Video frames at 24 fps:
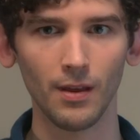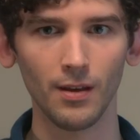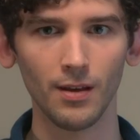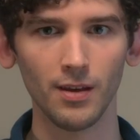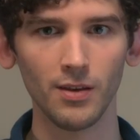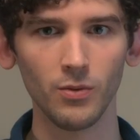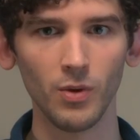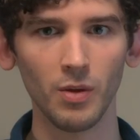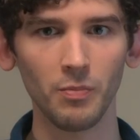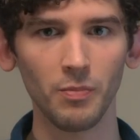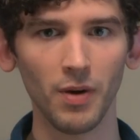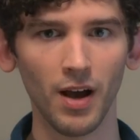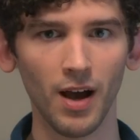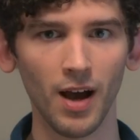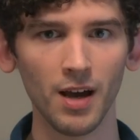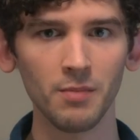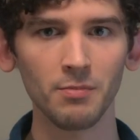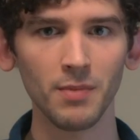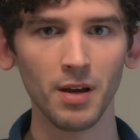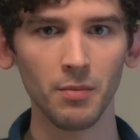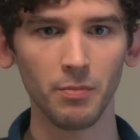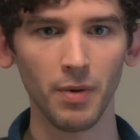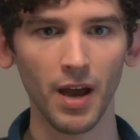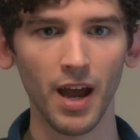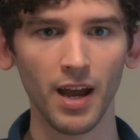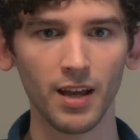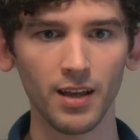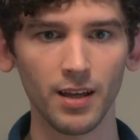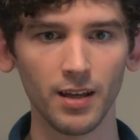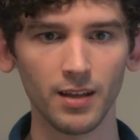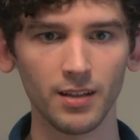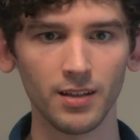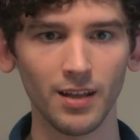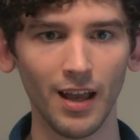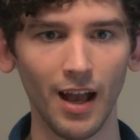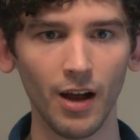He went behind my
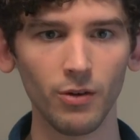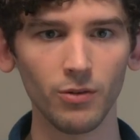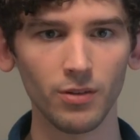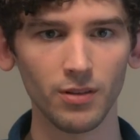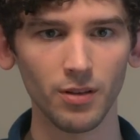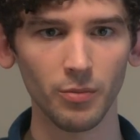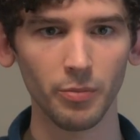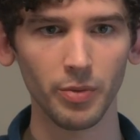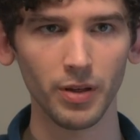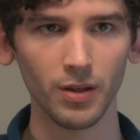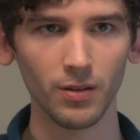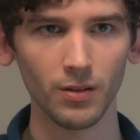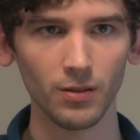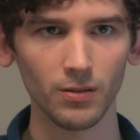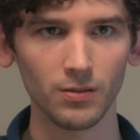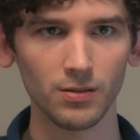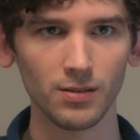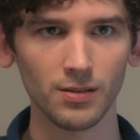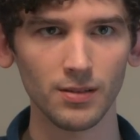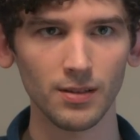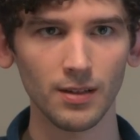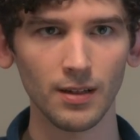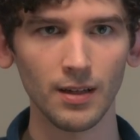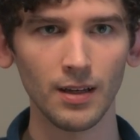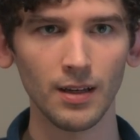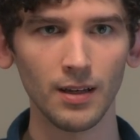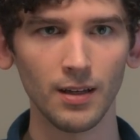back and counted the pills.